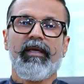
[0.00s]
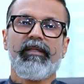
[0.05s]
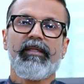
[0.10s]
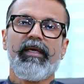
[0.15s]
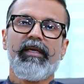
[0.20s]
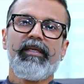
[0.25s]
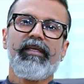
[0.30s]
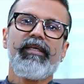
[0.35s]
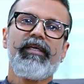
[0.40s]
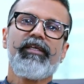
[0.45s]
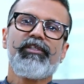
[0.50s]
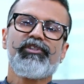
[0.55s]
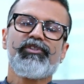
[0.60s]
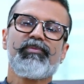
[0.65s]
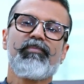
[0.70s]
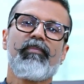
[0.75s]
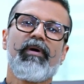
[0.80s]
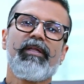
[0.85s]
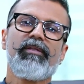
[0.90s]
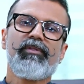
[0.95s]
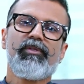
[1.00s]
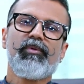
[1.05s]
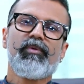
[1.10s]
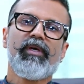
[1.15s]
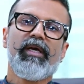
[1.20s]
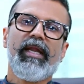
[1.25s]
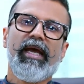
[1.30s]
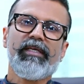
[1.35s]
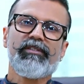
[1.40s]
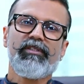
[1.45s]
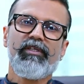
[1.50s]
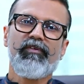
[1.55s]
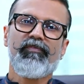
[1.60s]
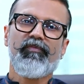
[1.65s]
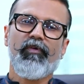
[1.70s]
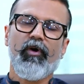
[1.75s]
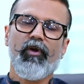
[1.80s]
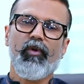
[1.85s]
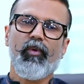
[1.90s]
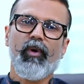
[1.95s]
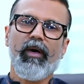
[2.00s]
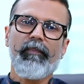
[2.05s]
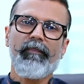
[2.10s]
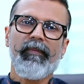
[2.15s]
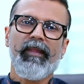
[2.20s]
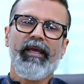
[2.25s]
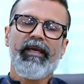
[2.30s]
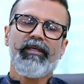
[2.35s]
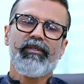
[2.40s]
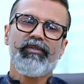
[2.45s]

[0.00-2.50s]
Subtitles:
then each month you can actually follow up